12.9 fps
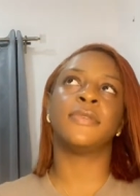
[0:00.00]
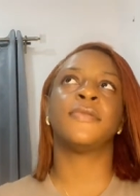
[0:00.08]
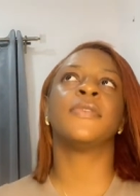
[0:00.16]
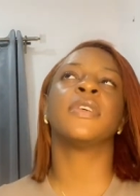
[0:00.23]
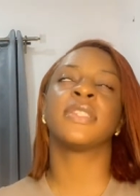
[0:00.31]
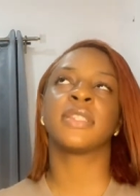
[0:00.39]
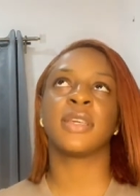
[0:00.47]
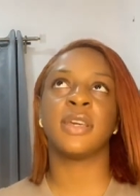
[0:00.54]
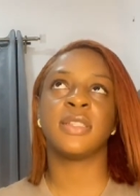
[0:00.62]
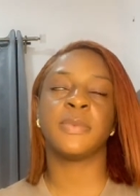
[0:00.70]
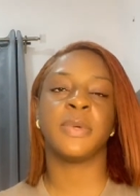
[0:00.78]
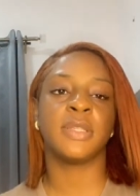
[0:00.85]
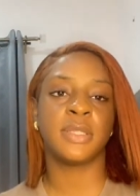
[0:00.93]
first
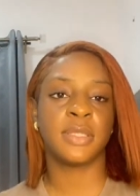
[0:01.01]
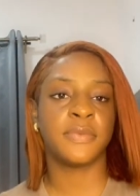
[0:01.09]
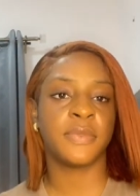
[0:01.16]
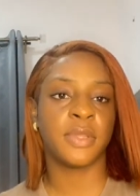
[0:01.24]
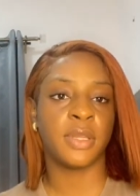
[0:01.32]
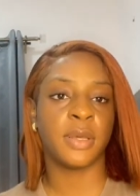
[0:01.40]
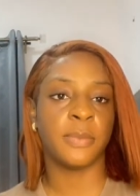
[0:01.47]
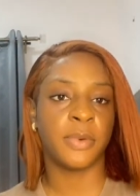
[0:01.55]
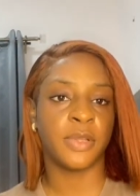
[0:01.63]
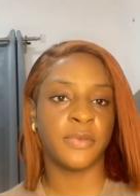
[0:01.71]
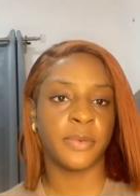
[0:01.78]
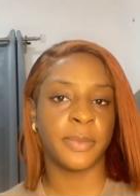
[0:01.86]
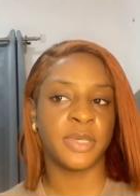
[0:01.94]
expensive thing I bought
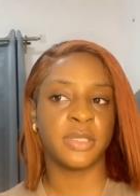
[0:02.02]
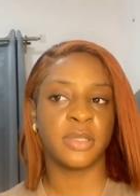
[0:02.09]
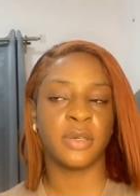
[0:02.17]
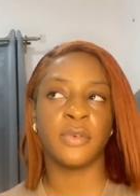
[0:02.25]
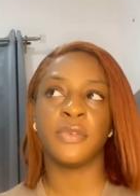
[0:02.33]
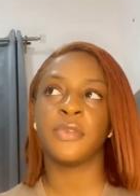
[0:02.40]
for myself.